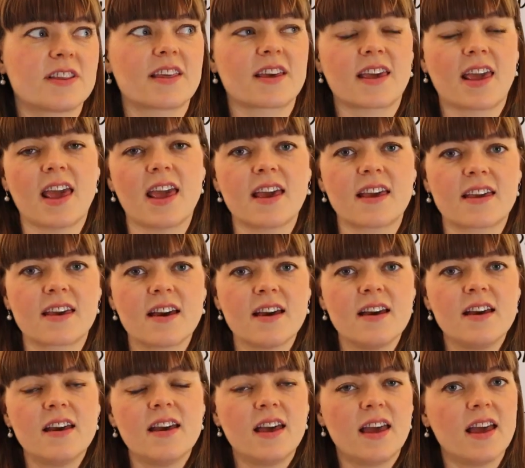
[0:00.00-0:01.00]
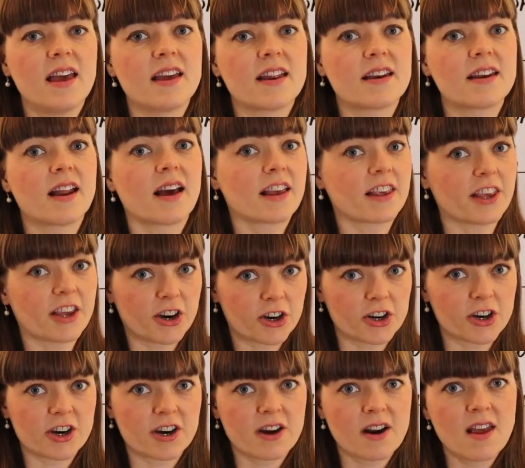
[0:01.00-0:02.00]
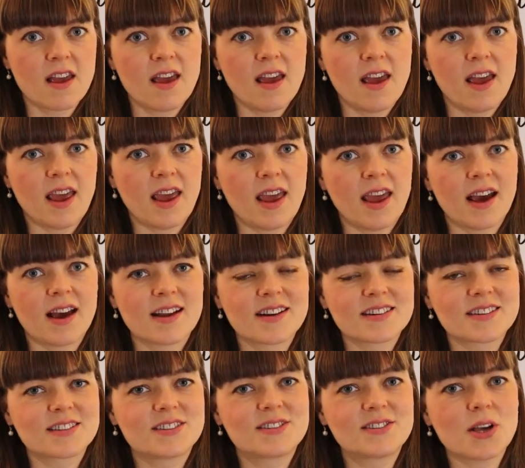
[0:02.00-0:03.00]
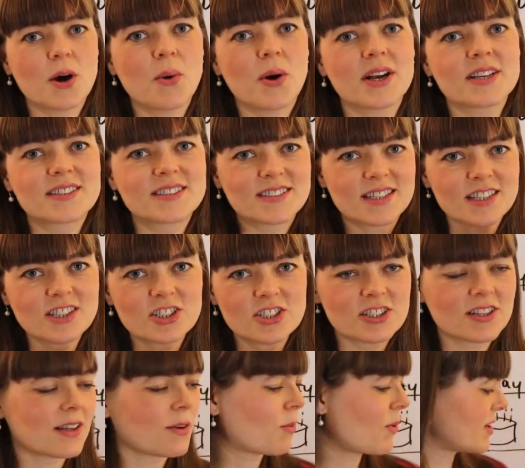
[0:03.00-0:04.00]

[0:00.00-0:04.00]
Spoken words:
to the cake in a year. And so essentially